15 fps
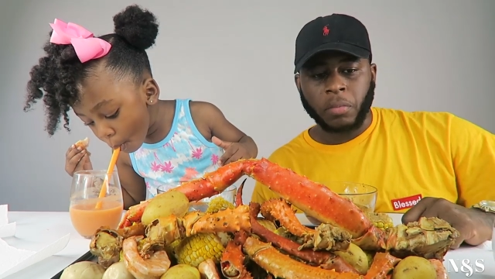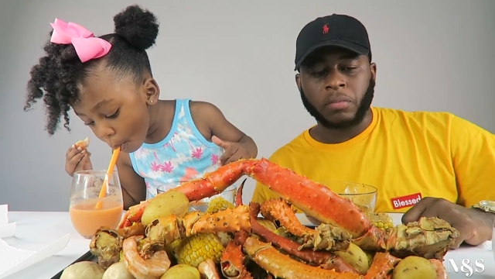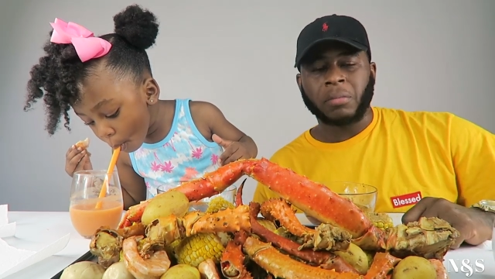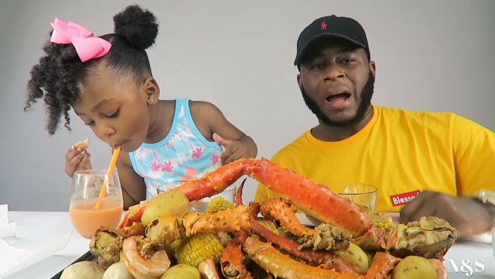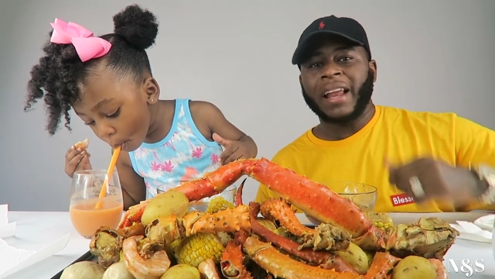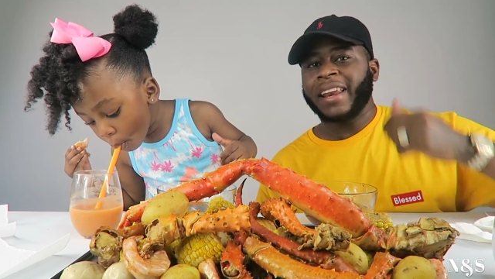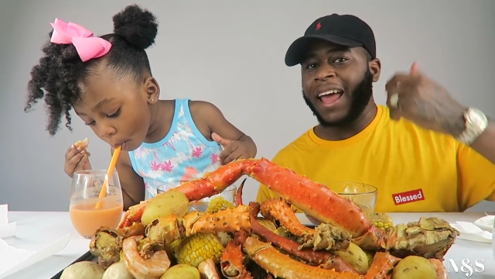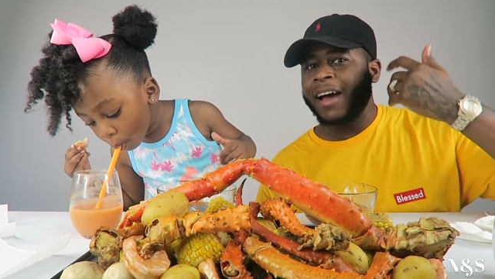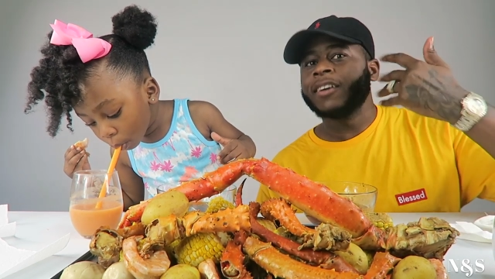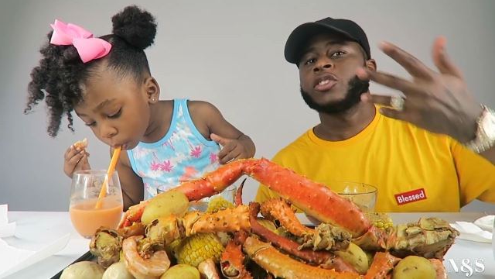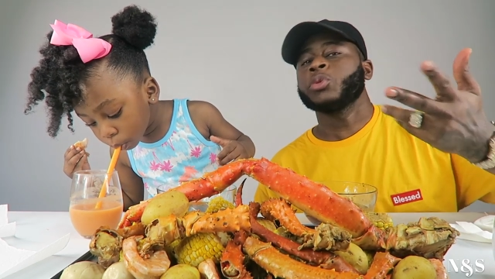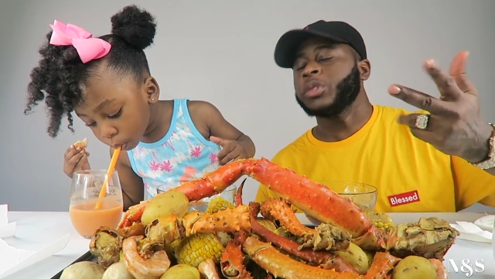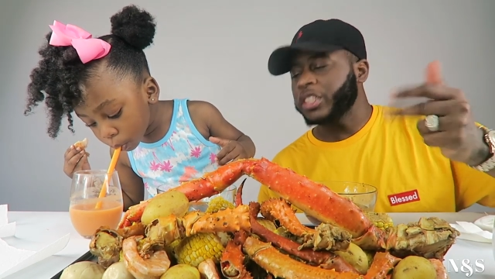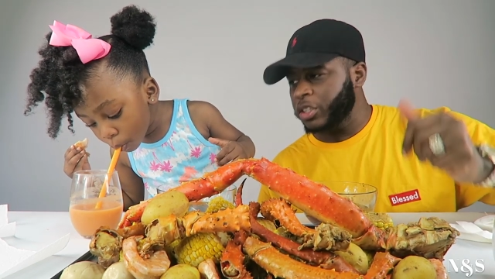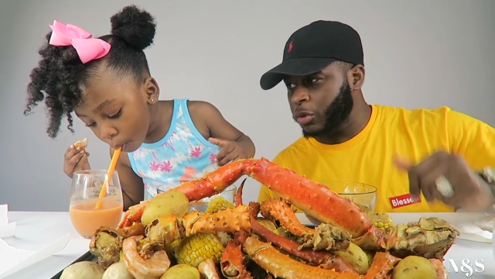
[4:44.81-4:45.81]
Speaker 1: my now
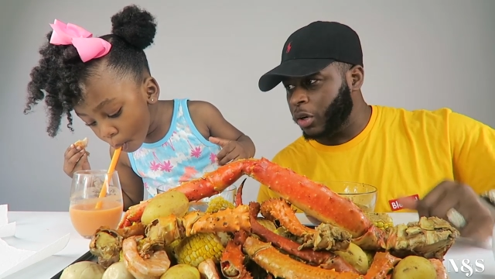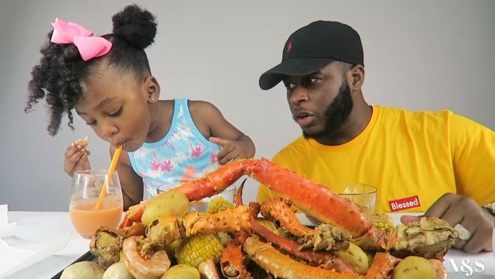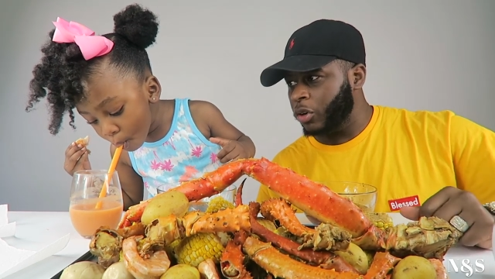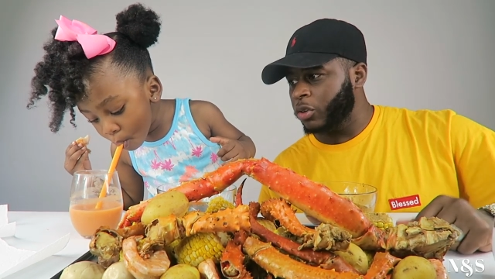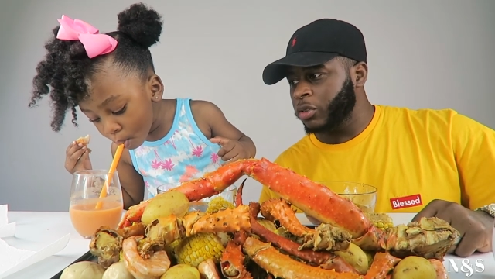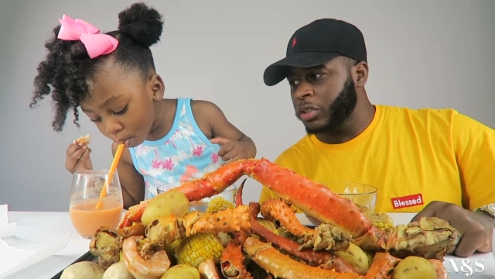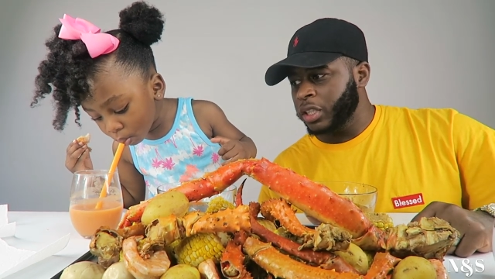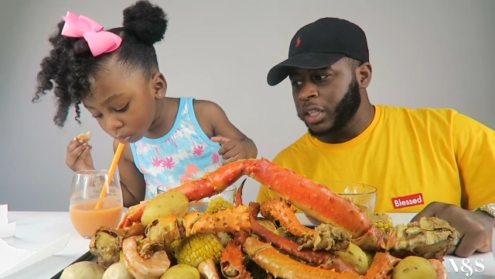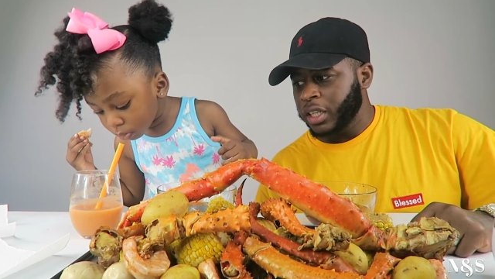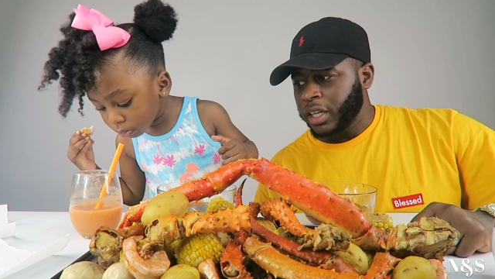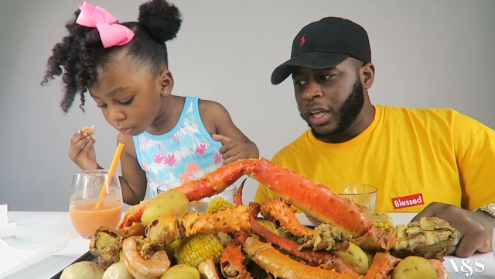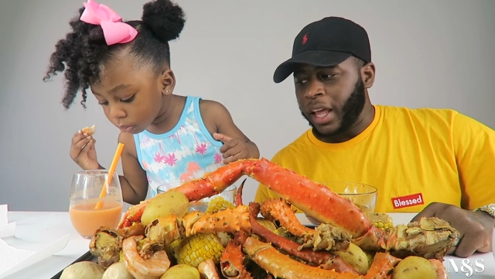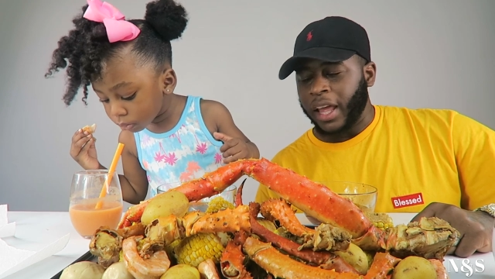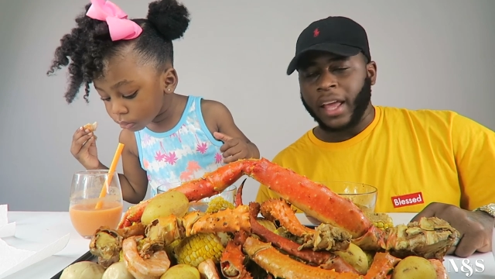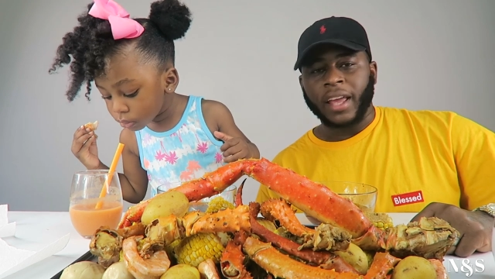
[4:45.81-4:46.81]
three-year-old,
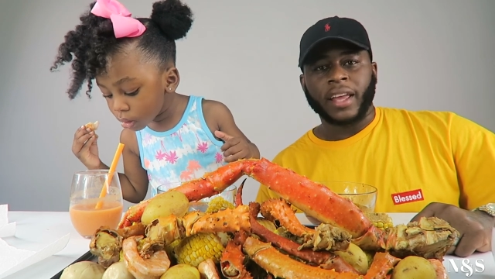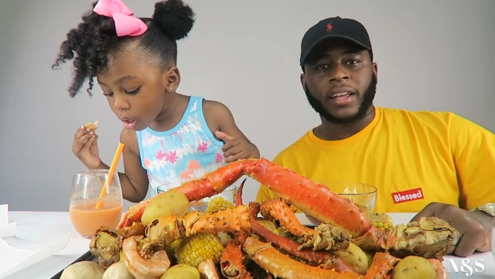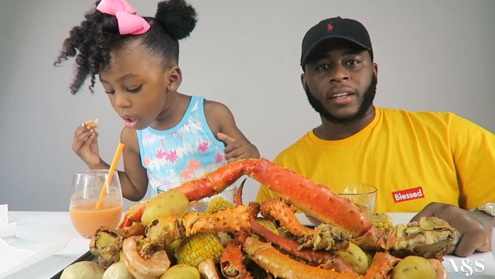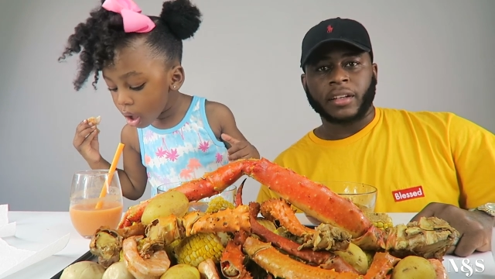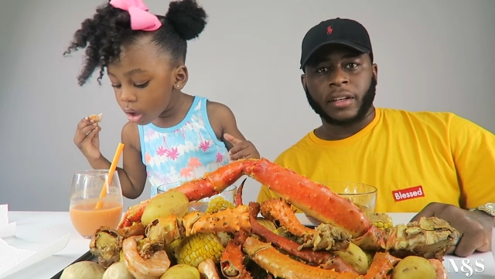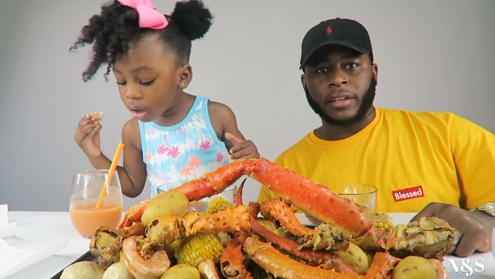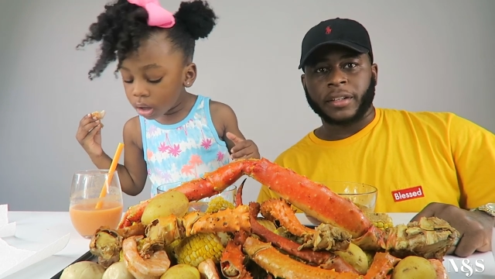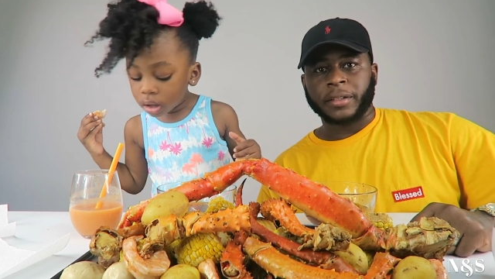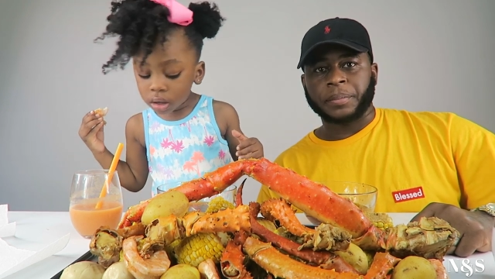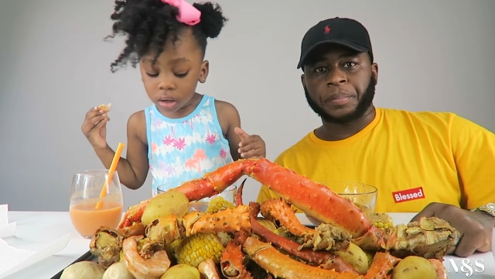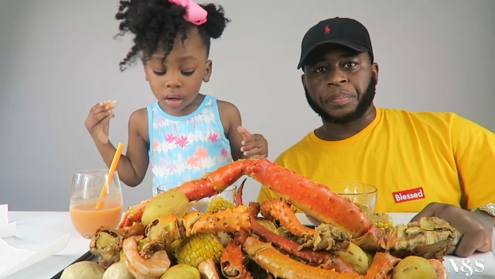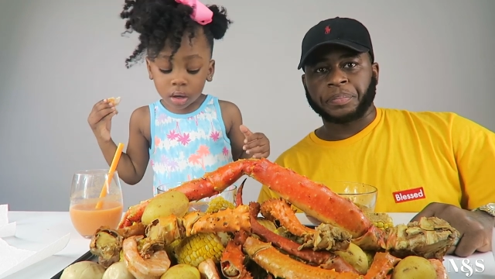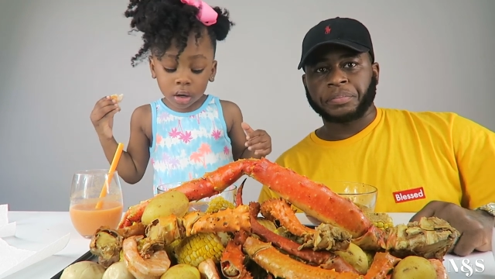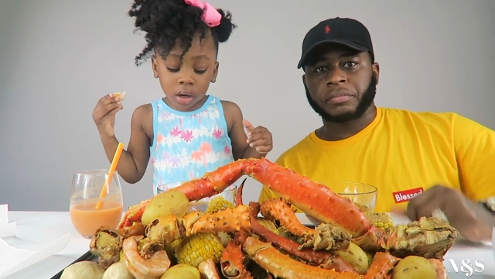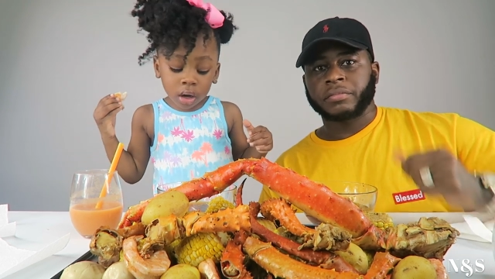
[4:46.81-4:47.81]
and
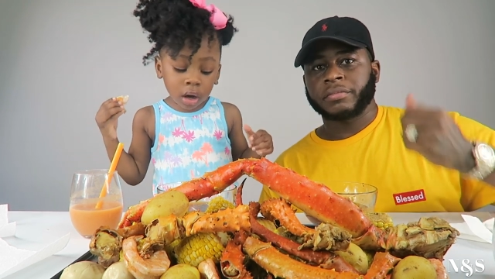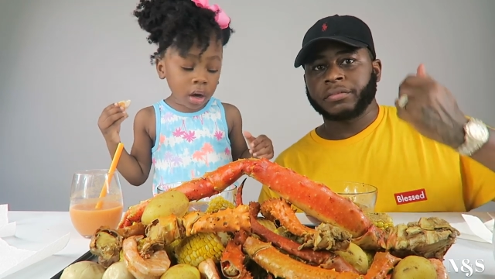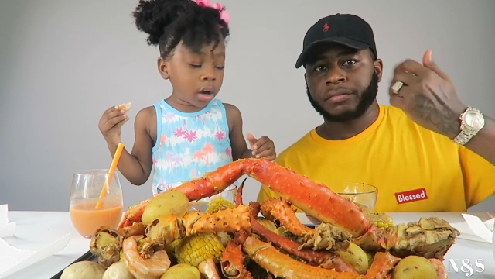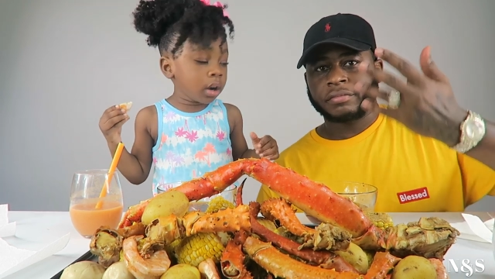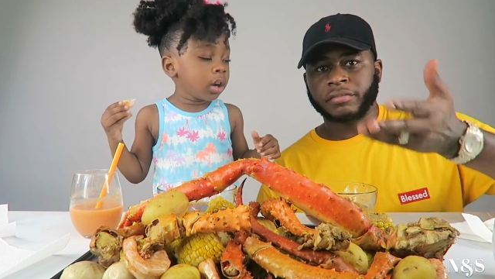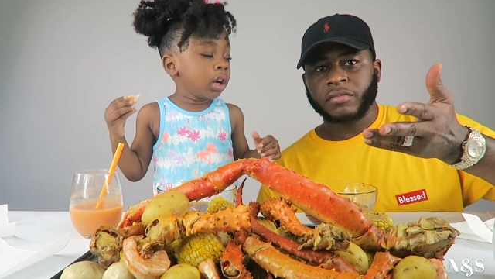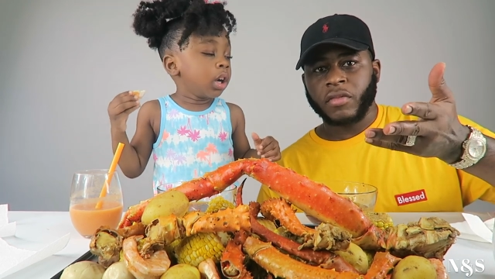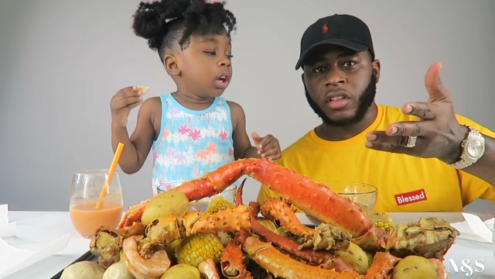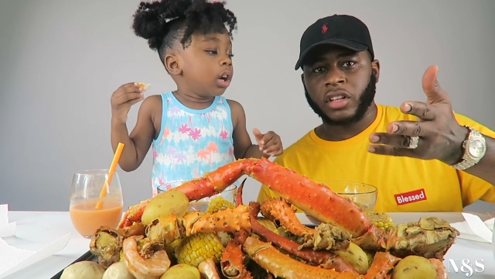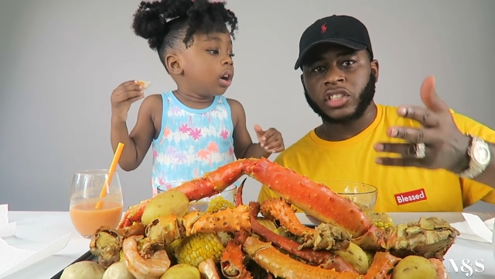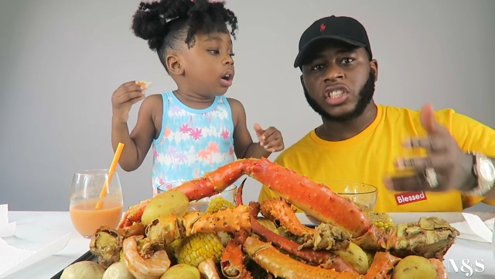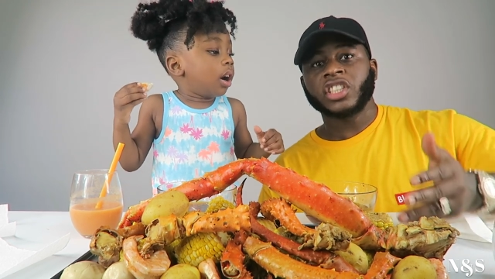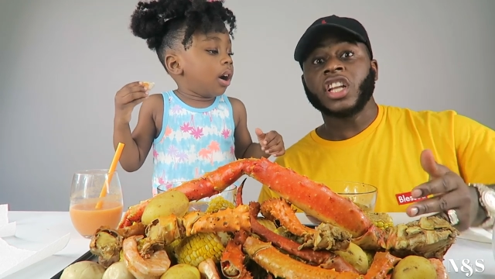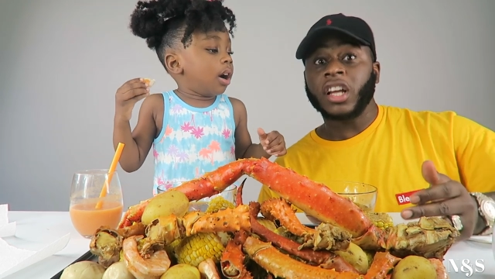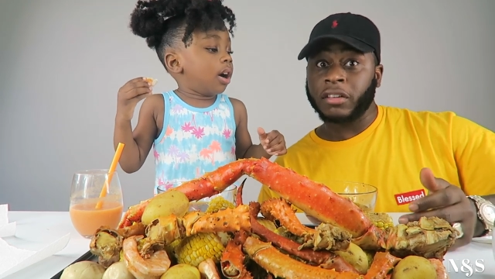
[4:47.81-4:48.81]
um,
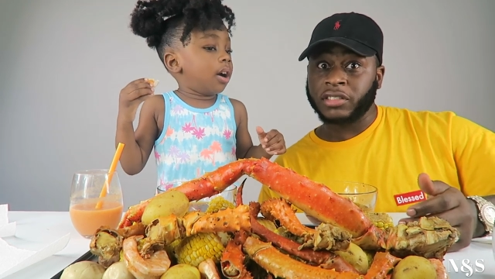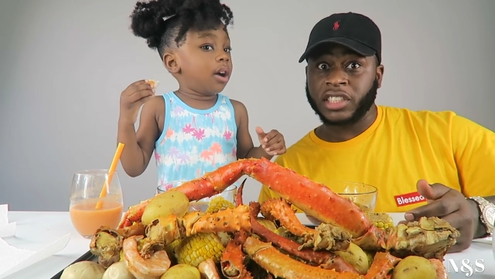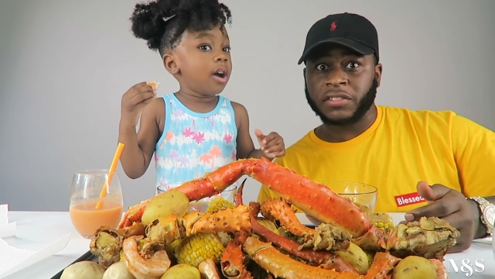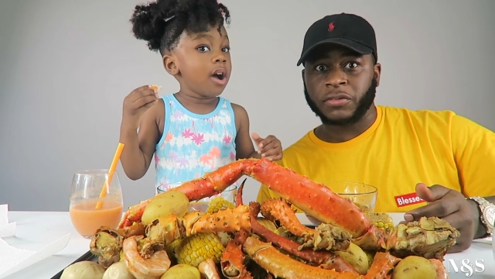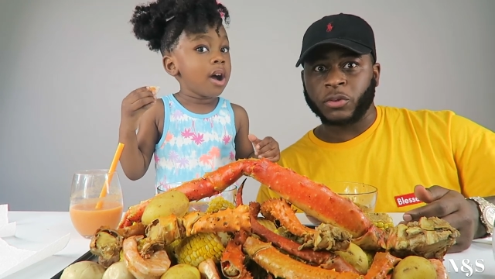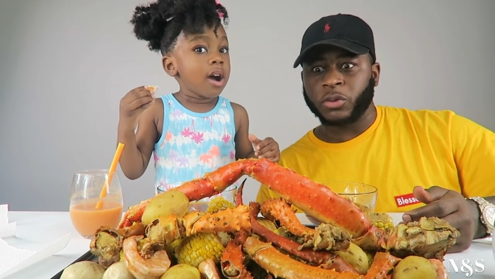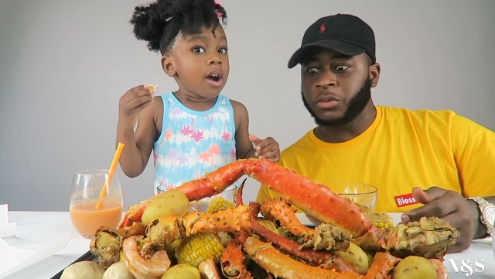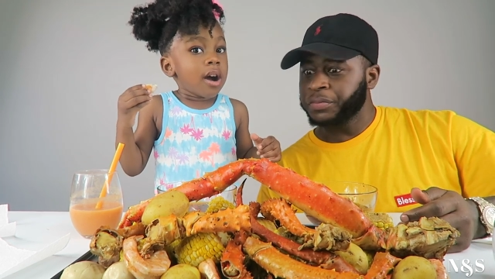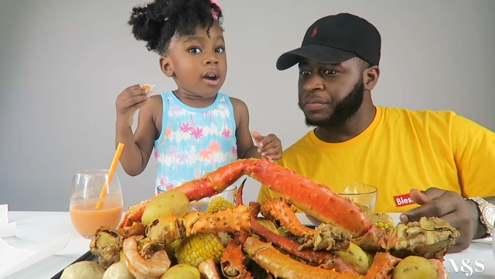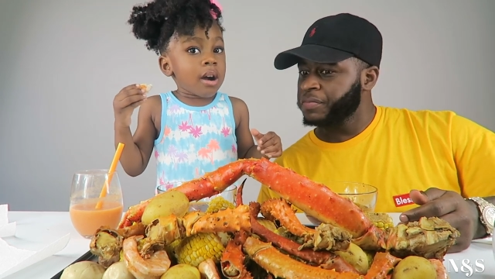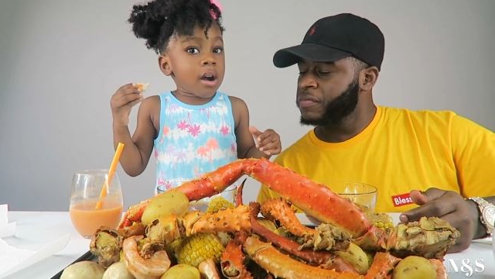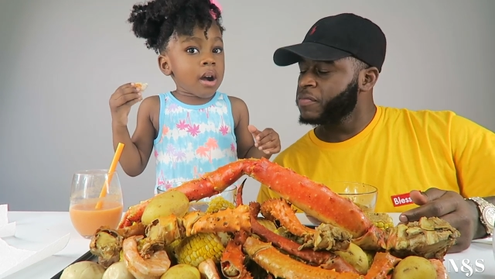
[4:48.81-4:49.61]
she loves seafood.